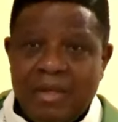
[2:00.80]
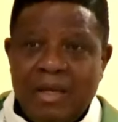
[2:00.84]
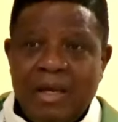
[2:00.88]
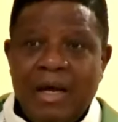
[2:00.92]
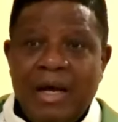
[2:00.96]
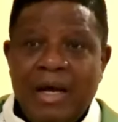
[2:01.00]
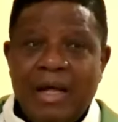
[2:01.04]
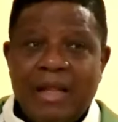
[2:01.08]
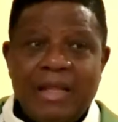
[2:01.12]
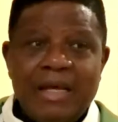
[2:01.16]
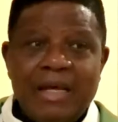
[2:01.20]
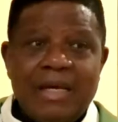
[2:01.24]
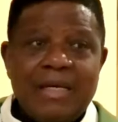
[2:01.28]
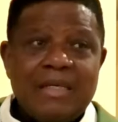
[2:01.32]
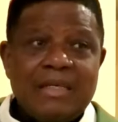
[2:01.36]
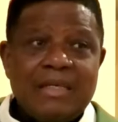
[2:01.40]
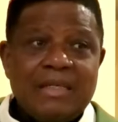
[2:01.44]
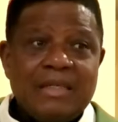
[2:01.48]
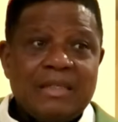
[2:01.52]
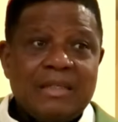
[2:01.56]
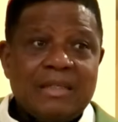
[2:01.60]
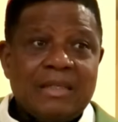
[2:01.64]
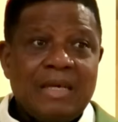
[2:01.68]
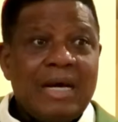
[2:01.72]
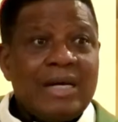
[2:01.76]
And that
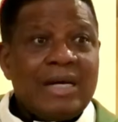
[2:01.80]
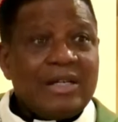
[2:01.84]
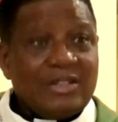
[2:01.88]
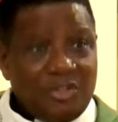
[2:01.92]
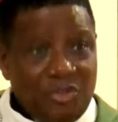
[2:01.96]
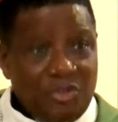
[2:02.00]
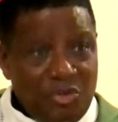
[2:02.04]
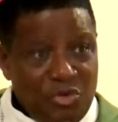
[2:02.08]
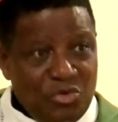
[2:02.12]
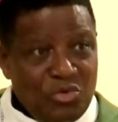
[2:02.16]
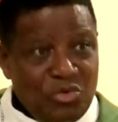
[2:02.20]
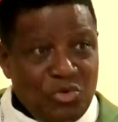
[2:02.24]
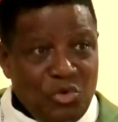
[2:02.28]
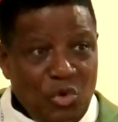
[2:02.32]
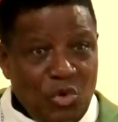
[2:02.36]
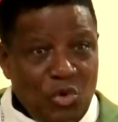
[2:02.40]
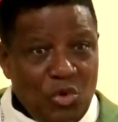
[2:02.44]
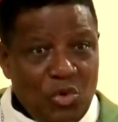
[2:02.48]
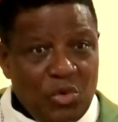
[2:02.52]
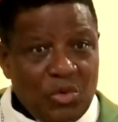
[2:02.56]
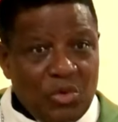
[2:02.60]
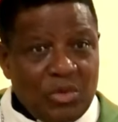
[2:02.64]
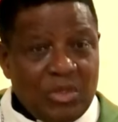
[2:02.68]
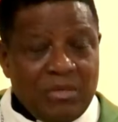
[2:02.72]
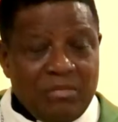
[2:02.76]
is, as you
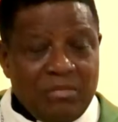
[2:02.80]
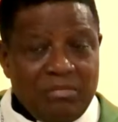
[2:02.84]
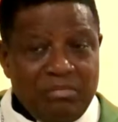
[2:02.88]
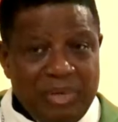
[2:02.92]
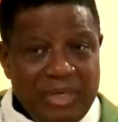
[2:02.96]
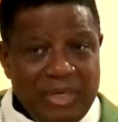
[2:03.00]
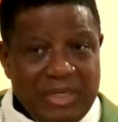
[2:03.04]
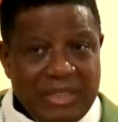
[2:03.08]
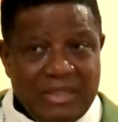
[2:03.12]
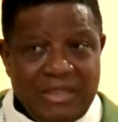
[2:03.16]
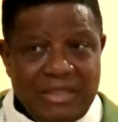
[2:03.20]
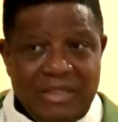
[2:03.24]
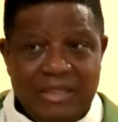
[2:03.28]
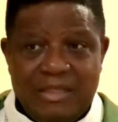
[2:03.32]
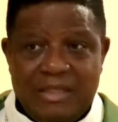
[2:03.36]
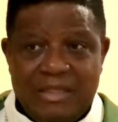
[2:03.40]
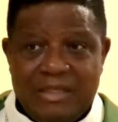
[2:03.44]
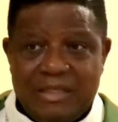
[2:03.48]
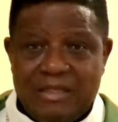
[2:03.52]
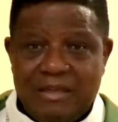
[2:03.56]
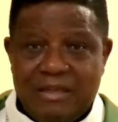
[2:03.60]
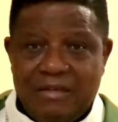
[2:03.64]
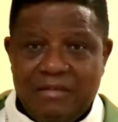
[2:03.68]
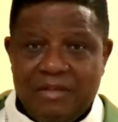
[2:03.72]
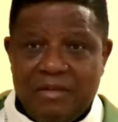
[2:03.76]
know, the
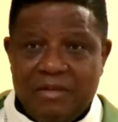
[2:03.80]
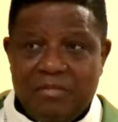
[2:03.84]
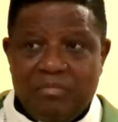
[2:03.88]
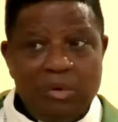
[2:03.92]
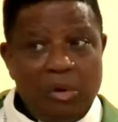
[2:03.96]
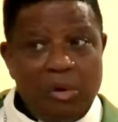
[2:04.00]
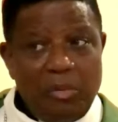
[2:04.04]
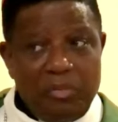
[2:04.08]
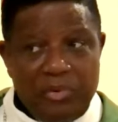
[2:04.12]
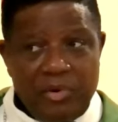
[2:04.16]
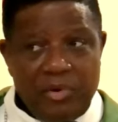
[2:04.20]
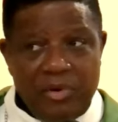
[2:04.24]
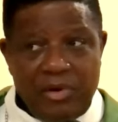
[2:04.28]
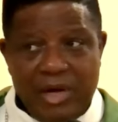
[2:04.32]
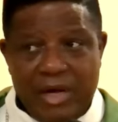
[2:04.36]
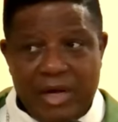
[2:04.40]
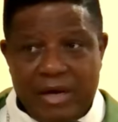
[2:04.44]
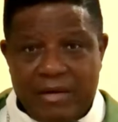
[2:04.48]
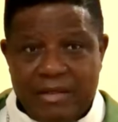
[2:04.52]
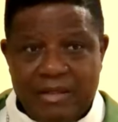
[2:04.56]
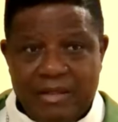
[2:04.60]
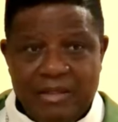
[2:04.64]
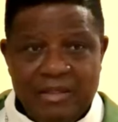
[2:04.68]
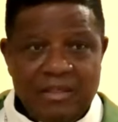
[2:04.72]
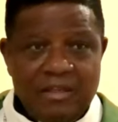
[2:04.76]
basis of the
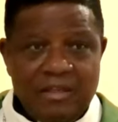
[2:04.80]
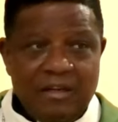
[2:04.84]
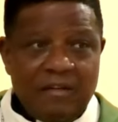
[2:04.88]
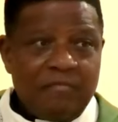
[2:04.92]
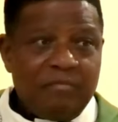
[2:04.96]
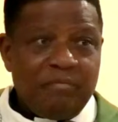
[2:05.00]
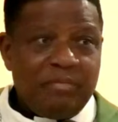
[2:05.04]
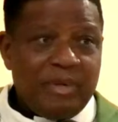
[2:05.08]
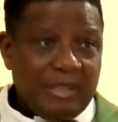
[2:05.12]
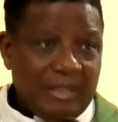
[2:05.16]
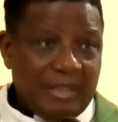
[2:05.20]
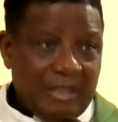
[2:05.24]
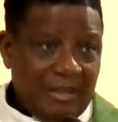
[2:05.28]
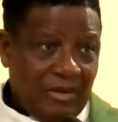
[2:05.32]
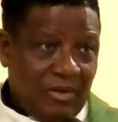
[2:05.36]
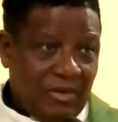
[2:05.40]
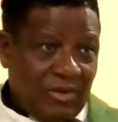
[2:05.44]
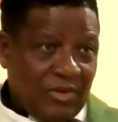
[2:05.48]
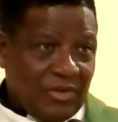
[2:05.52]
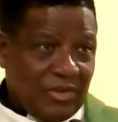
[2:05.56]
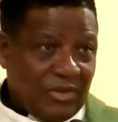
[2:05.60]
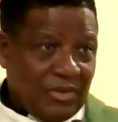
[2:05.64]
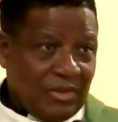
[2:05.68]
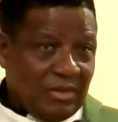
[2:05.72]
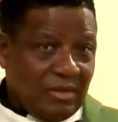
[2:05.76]
popularity of
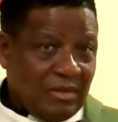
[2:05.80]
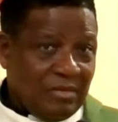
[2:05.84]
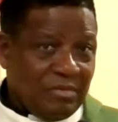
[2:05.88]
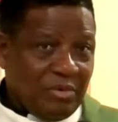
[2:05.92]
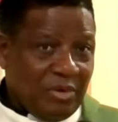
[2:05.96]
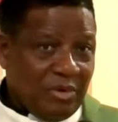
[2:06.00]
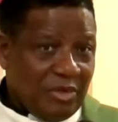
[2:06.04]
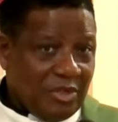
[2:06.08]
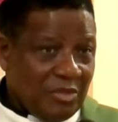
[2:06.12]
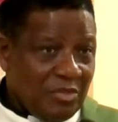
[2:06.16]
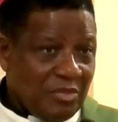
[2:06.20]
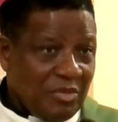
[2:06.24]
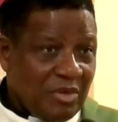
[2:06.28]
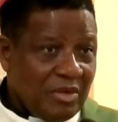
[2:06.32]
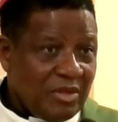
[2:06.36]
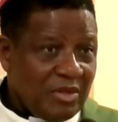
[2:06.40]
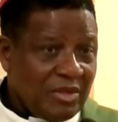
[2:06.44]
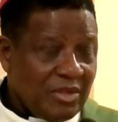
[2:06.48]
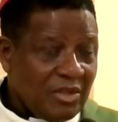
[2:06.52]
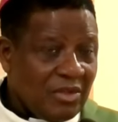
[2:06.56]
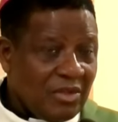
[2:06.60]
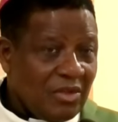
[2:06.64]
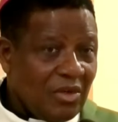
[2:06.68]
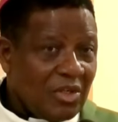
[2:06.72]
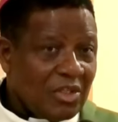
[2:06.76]
Pentecostal
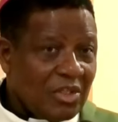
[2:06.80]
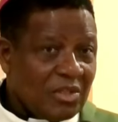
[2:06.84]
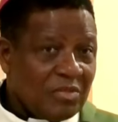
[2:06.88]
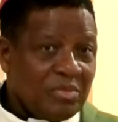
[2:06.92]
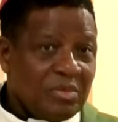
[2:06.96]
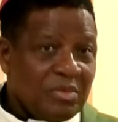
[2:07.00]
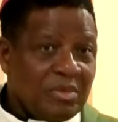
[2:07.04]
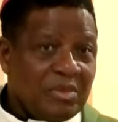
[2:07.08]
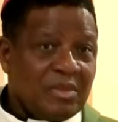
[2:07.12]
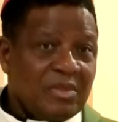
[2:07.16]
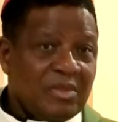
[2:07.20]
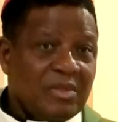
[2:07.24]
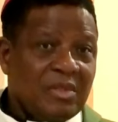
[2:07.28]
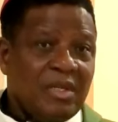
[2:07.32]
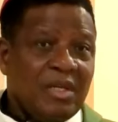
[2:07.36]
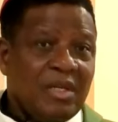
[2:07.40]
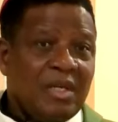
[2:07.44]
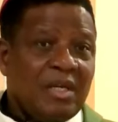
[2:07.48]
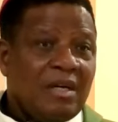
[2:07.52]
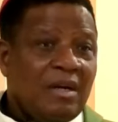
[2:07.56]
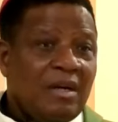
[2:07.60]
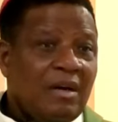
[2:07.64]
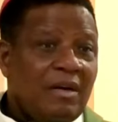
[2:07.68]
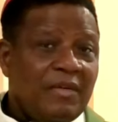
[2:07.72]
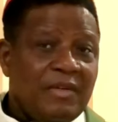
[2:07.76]
prosperity gospels,
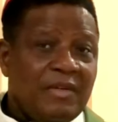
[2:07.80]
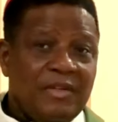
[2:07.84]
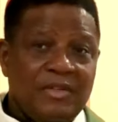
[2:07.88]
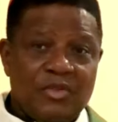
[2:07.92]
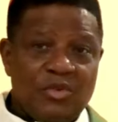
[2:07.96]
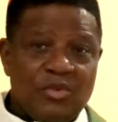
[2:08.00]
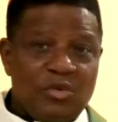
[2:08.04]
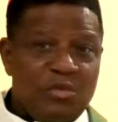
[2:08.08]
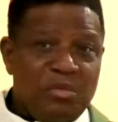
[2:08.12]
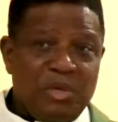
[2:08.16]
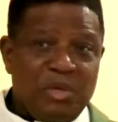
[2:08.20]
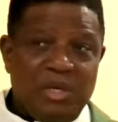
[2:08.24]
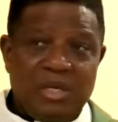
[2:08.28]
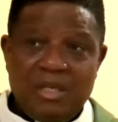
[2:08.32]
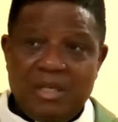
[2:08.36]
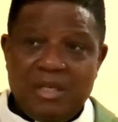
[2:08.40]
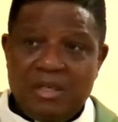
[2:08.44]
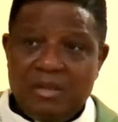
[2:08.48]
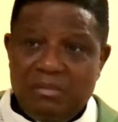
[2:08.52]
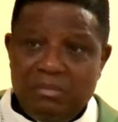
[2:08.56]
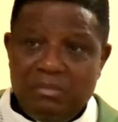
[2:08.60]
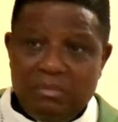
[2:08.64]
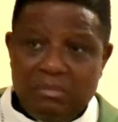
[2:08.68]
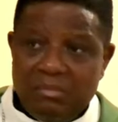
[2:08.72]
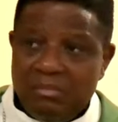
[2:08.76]
of the so
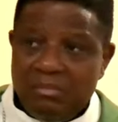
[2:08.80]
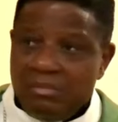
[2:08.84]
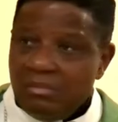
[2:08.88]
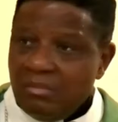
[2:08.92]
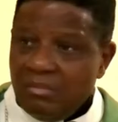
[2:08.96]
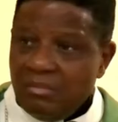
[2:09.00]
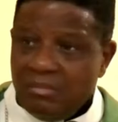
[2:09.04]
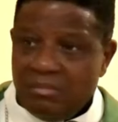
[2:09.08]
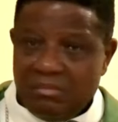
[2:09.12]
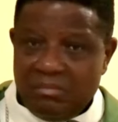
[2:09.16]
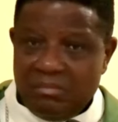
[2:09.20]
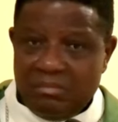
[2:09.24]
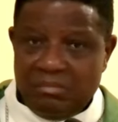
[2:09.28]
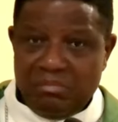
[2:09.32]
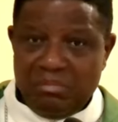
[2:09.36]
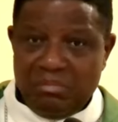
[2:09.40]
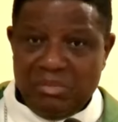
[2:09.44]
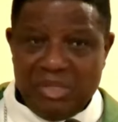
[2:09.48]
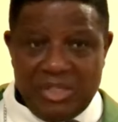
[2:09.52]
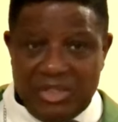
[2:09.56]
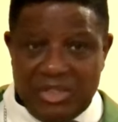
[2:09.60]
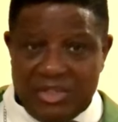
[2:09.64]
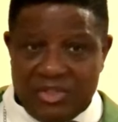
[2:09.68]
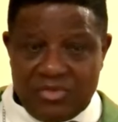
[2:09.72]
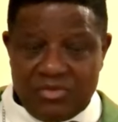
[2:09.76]
many
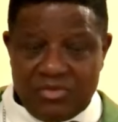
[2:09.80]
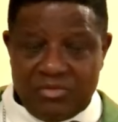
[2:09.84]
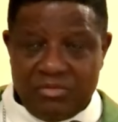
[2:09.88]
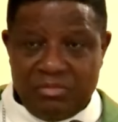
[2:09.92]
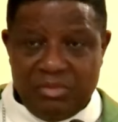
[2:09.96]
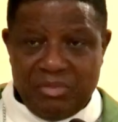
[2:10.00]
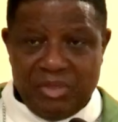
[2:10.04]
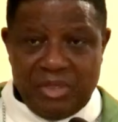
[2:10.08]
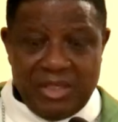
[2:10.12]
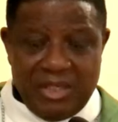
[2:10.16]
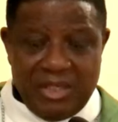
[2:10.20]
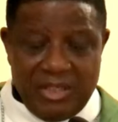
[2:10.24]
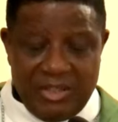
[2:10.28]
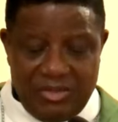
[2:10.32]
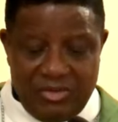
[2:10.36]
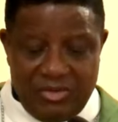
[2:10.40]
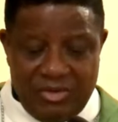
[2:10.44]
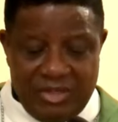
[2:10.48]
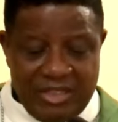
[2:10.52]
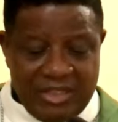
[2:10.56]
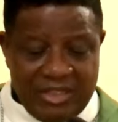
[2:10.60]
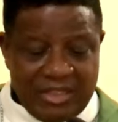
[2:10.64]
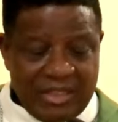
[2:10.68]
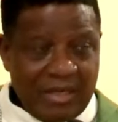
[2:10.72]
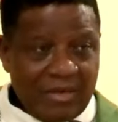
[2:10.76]

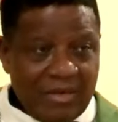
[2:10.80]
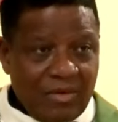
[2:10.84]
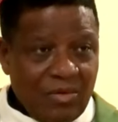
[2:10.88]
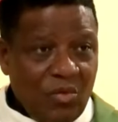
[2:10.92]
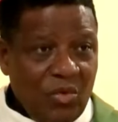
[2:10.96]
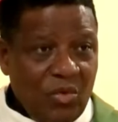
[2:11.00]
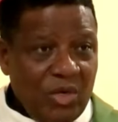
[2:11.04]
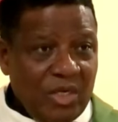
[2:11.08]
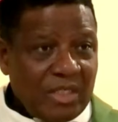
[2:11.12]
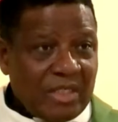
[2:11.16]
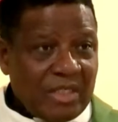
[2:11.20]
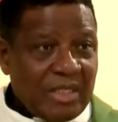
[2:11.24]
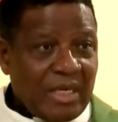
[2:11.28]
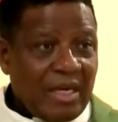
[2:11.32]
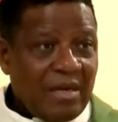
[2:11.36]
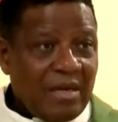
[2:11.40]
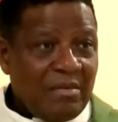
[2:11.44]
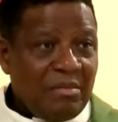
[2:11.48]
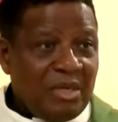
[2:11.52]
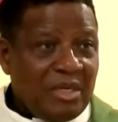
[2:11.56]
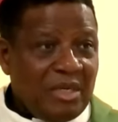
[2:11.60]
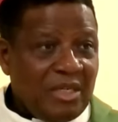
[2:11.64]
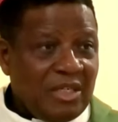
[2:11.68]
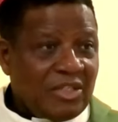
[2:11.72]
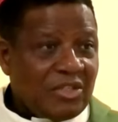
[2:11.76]
ministries and
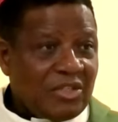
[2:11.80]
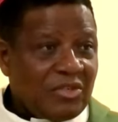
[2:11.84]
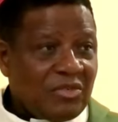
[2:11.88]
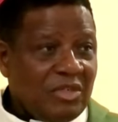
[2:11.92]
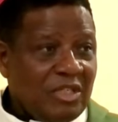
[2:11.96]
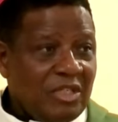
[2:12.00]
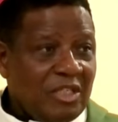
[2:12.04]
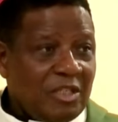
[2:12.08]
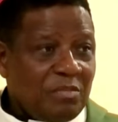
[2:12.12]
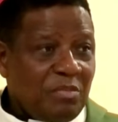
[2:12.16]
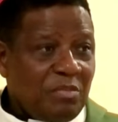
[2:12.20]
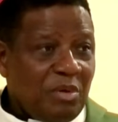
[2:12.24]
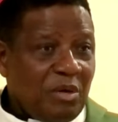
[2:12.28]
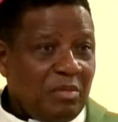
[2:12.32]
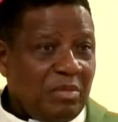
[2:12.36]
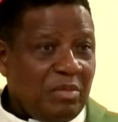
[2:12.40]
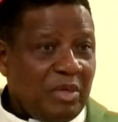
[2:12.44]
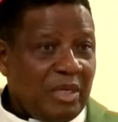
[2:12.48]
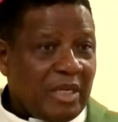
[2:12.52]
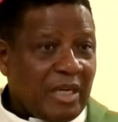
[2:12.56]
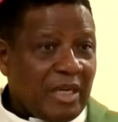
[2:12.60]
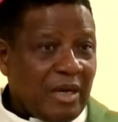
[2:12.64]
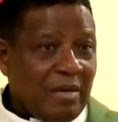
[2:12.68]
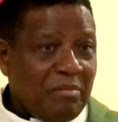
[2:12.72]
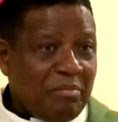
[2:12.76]
quasi-ministries,
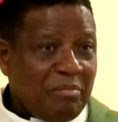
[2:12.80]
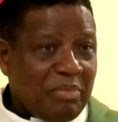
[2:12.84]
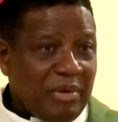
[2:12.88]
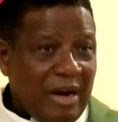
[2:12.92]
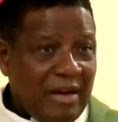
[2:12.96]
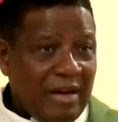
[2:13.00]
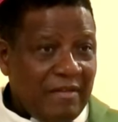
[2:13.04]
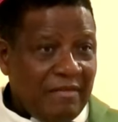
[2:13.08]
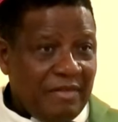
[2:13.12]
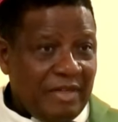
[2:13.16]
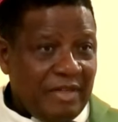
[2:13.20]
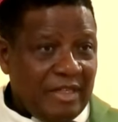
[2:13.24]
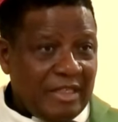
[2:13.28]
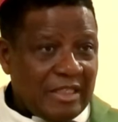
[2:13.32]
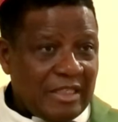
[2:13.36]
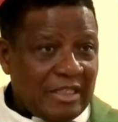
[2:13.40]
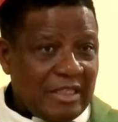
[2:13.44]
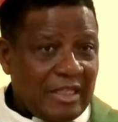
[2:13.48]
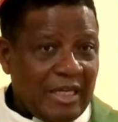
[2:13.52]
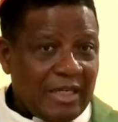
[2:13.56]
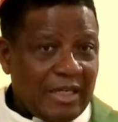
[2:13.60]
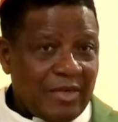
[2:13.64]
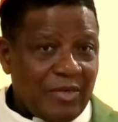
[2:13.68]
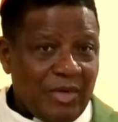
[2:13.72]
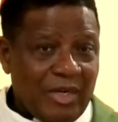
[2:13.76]
public and private,
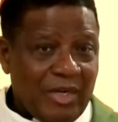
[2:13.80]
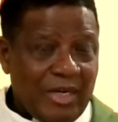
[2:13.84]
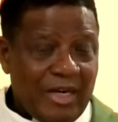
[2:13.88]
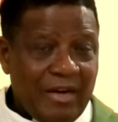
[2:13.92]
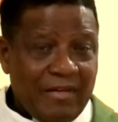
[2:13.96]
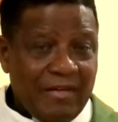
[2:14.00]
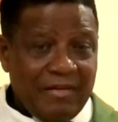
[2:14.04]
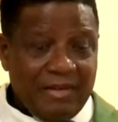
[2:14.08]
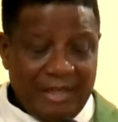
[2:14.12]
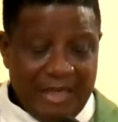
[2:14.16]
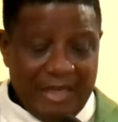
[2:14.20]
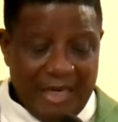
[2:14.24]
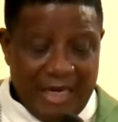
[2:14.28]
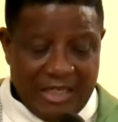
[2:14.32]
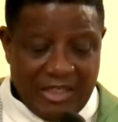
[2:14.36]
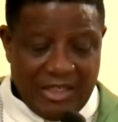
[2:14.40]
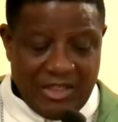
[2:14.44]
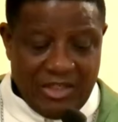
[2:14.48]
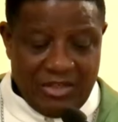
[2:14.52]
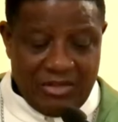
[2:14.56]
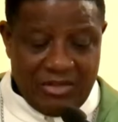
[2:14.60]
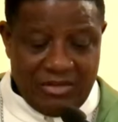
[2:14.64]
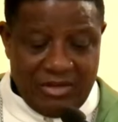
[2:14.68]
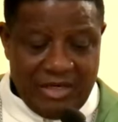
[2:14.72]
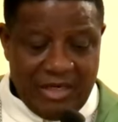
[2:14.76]
that we have in
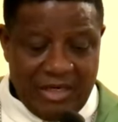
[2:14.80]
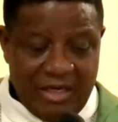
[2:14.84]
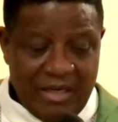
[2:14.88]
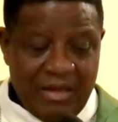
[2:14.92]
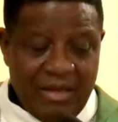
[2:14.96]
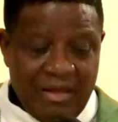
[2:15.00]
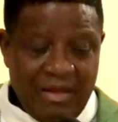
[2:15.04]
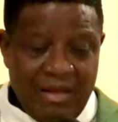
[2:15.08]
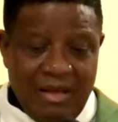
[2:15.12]
Nigeria,